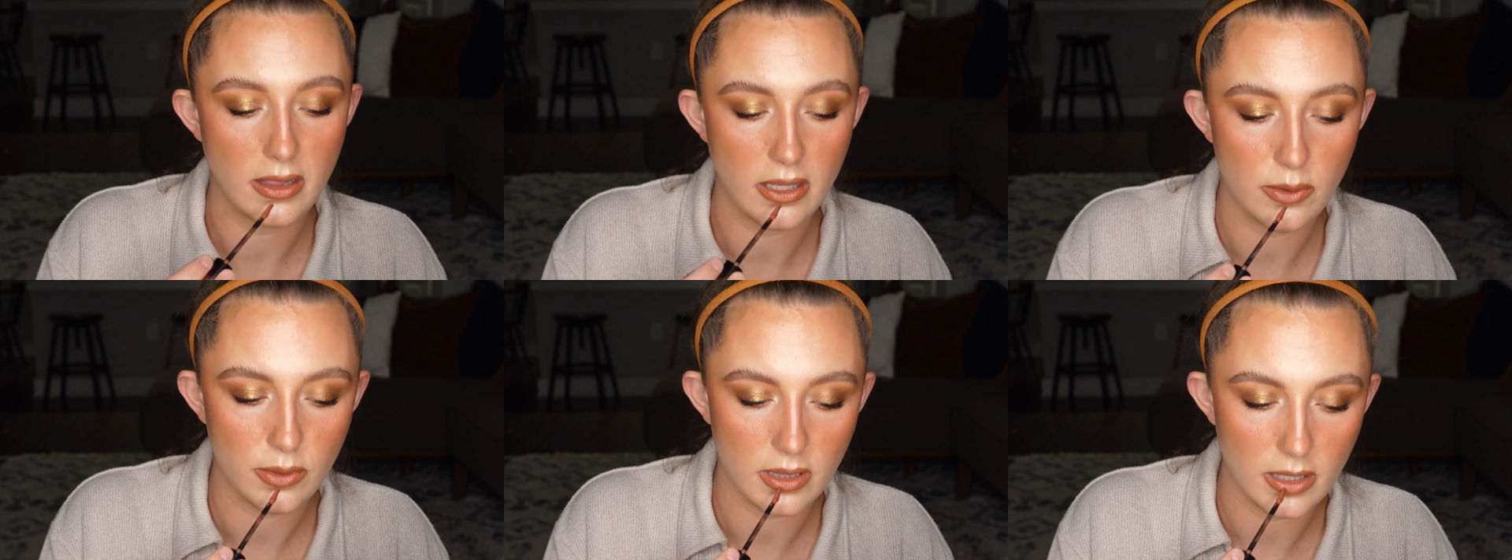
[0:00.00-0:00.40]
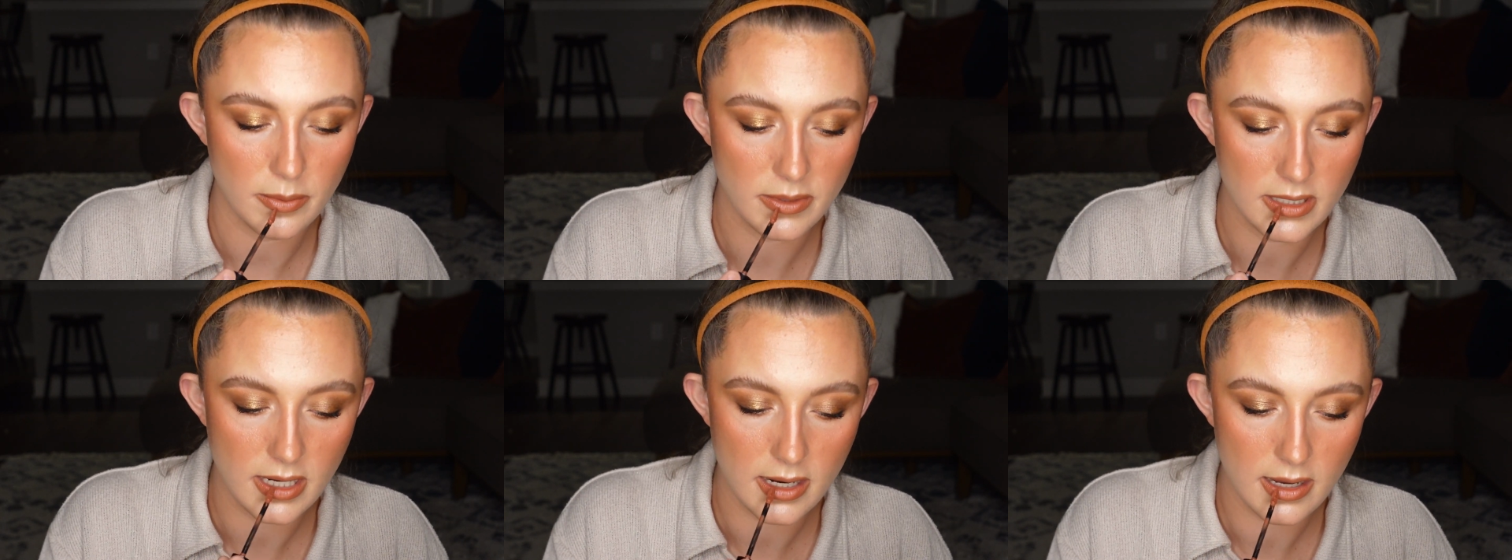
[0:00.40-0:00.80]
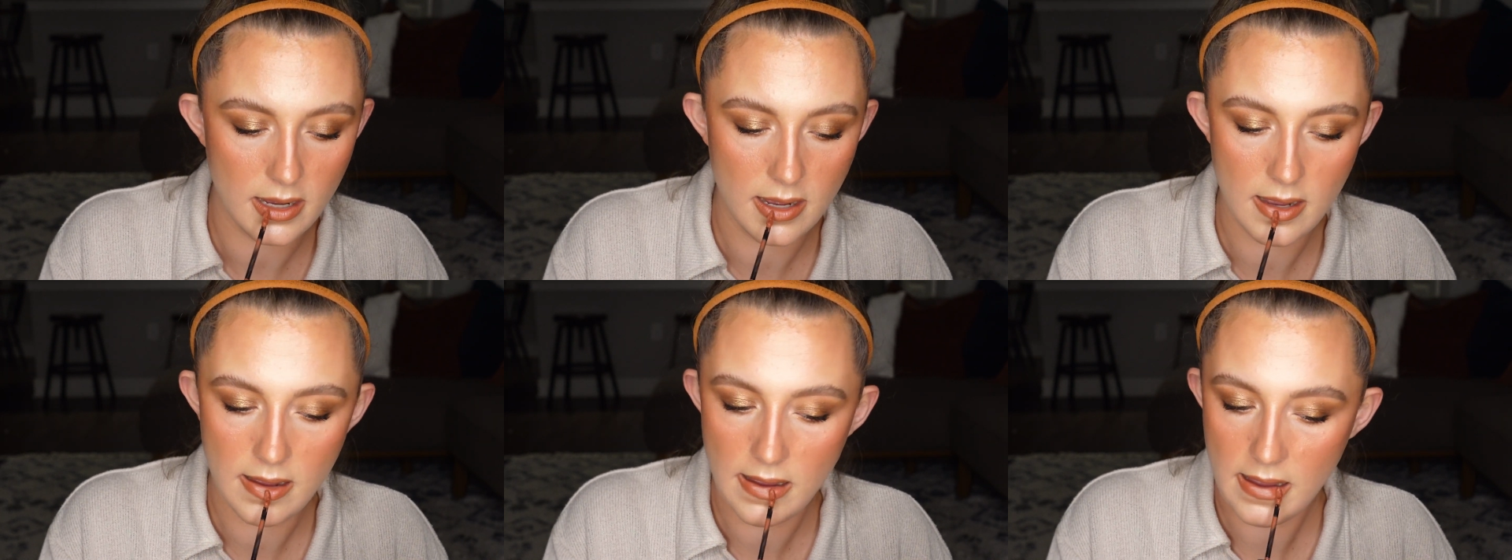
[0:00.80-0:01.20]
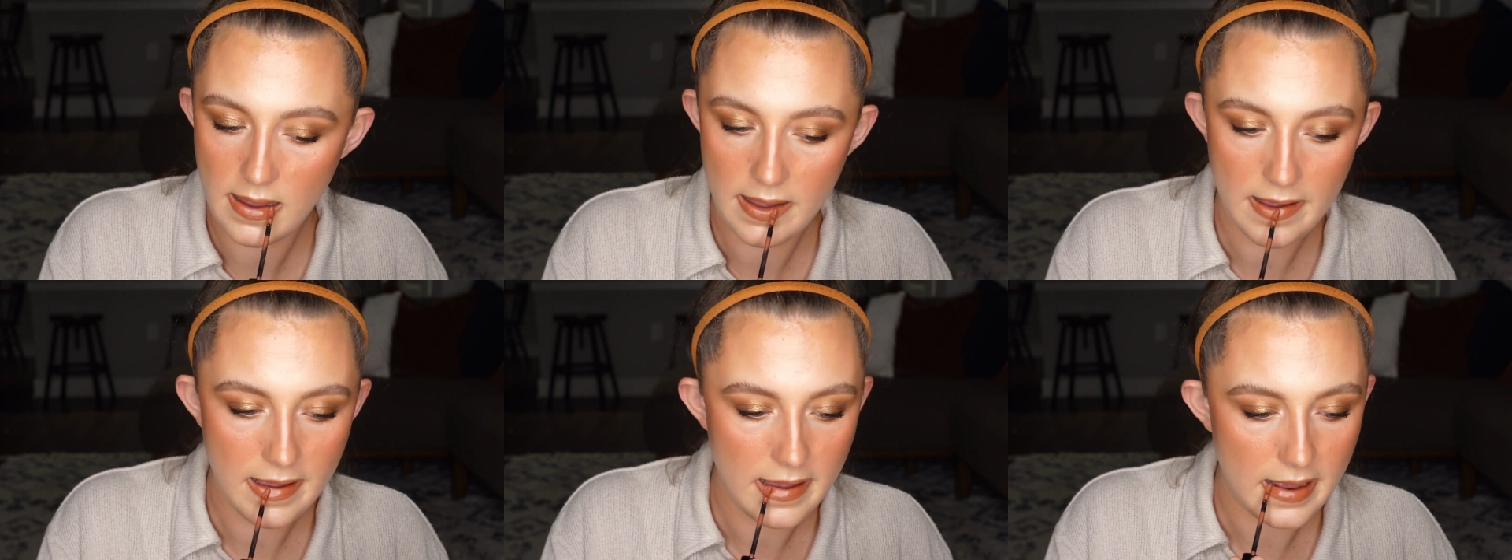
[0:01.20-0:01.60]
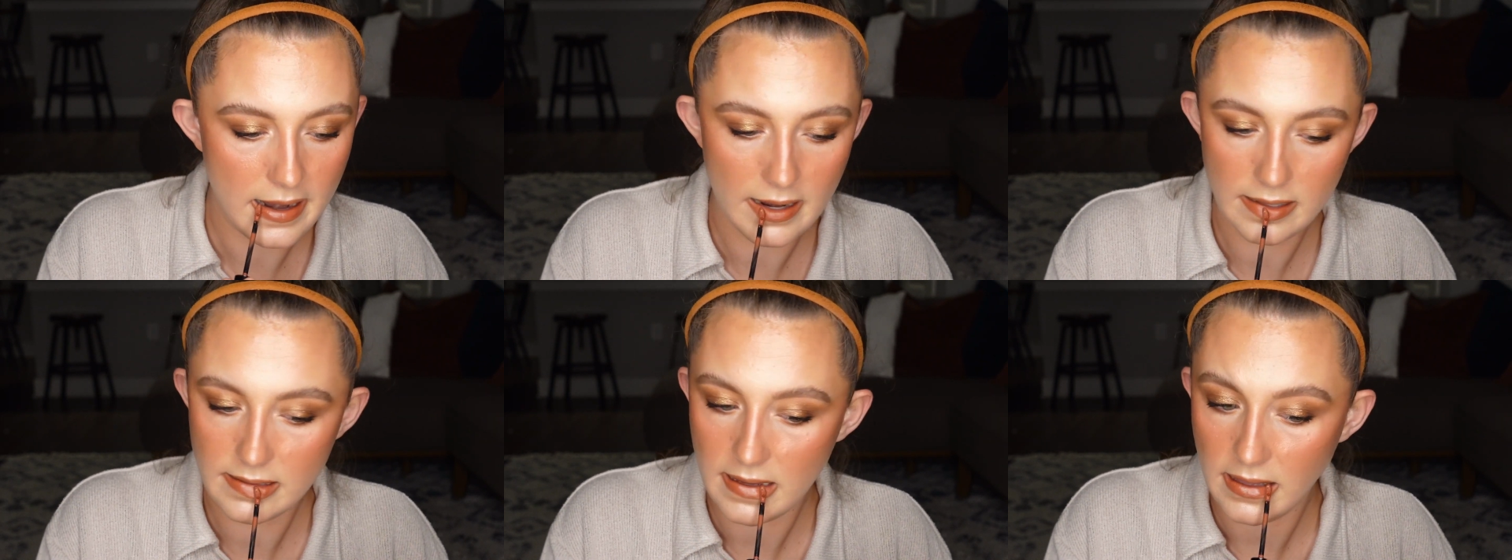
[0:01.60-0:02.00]
liquid lipstick. It
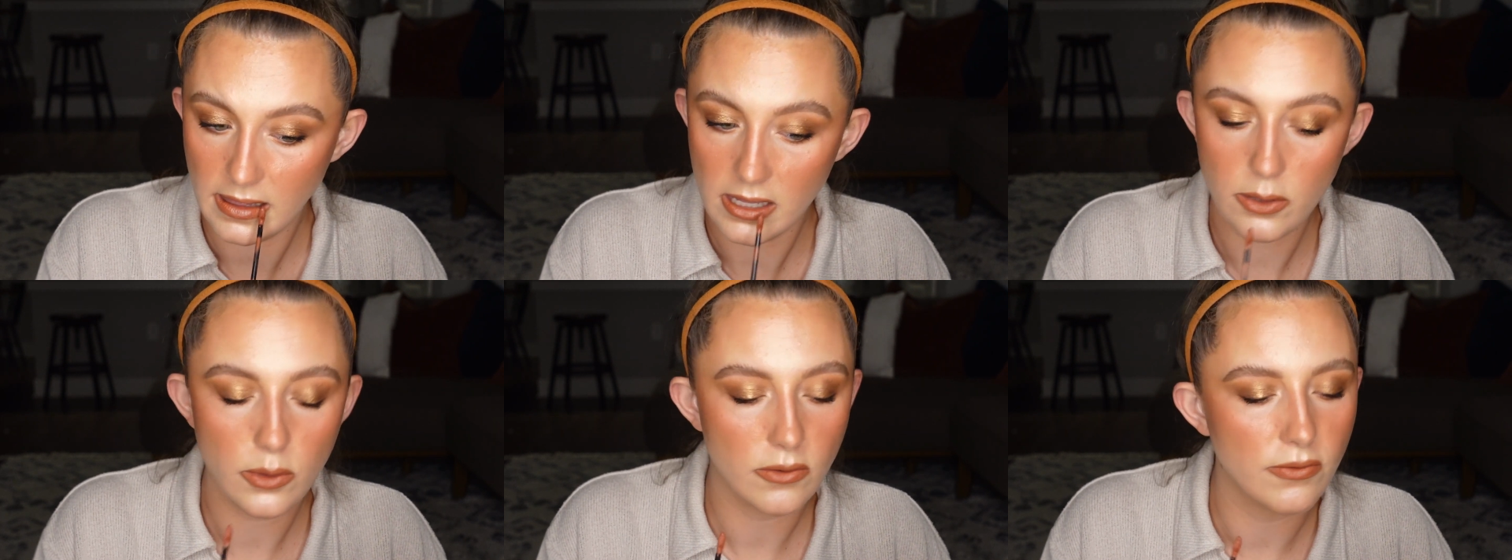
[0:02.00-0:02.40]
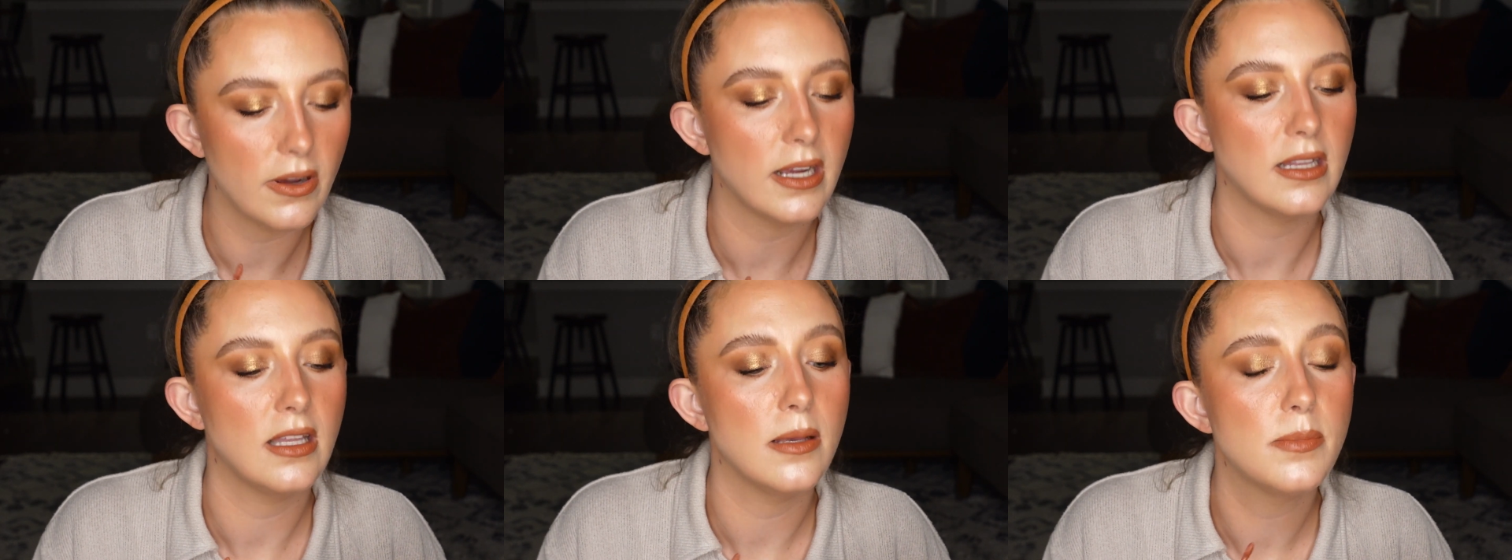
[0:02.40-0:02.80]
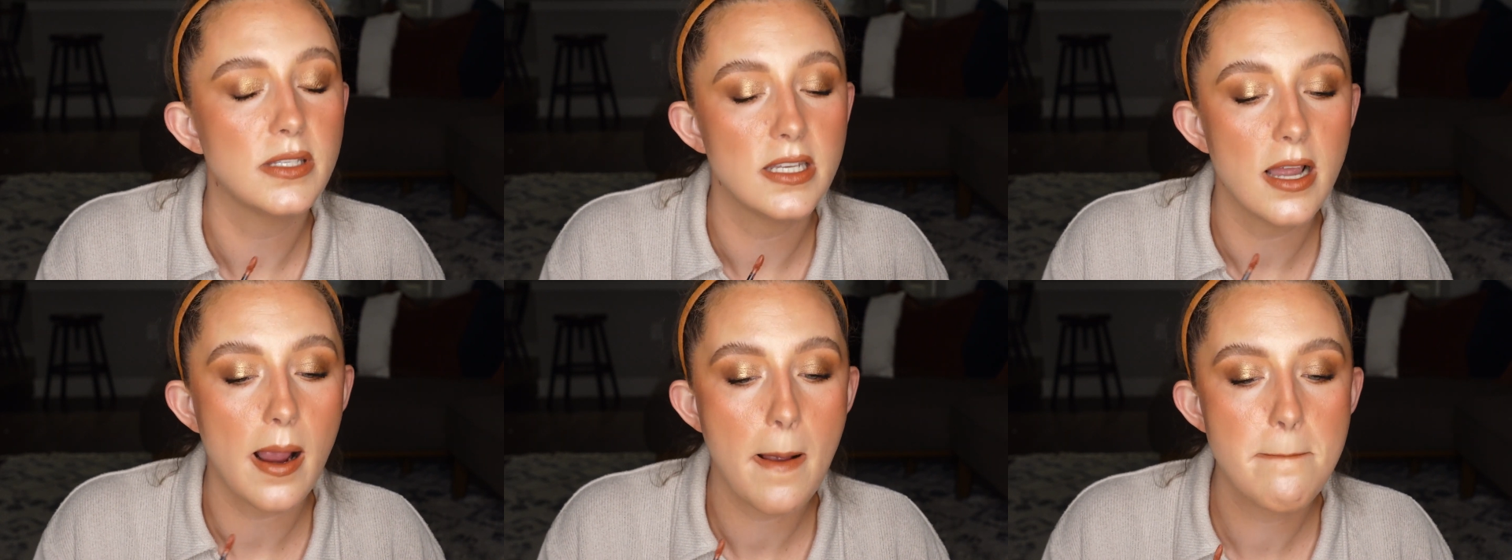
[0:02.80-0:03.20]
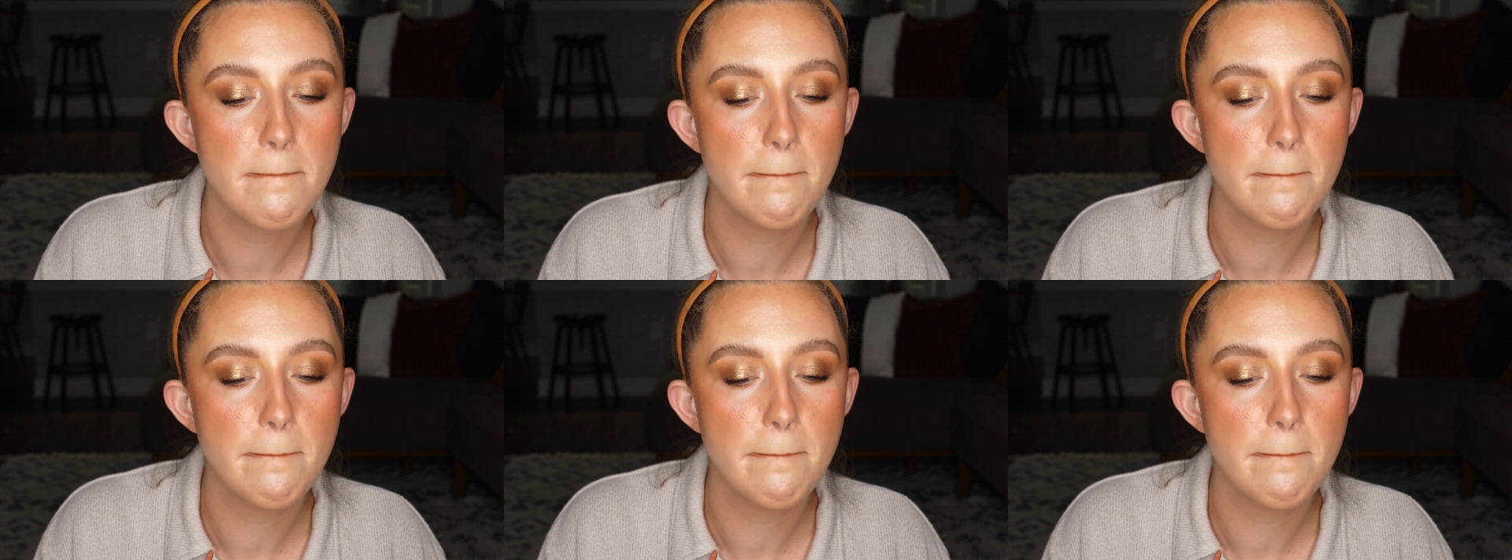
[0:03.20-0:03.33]
is a liquefied lipstick.